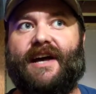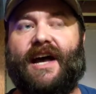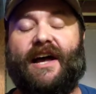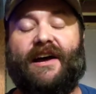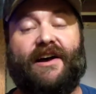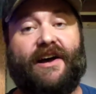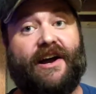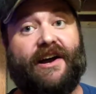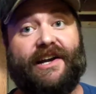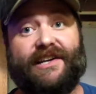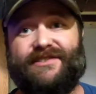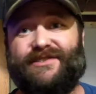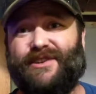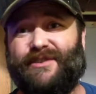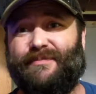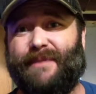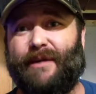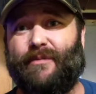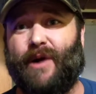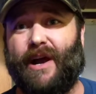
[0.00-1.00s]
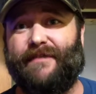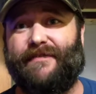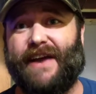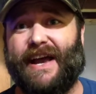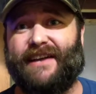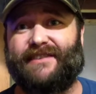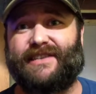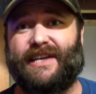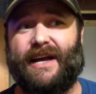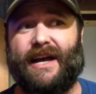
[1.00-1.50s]
Alright, so my wife
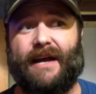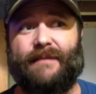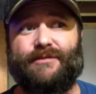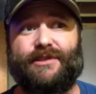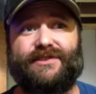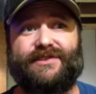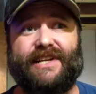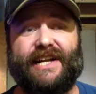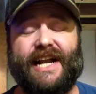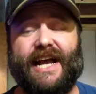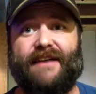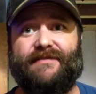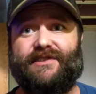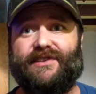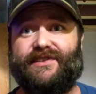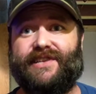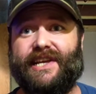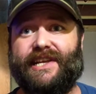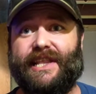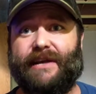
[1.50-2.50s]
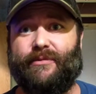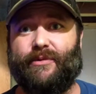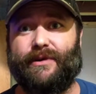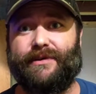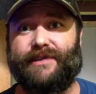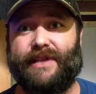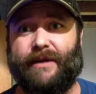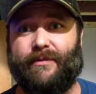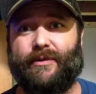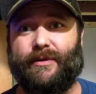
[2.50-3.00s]
asked, I'm just going to have to say they
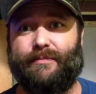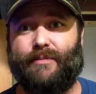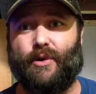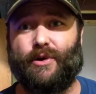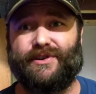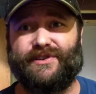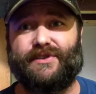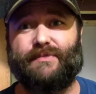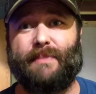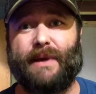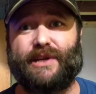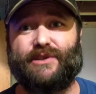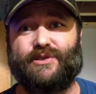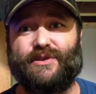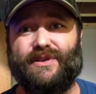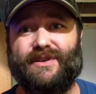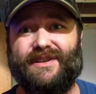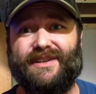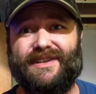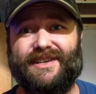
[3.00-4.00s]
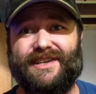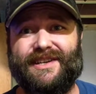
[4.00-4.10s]
were born special.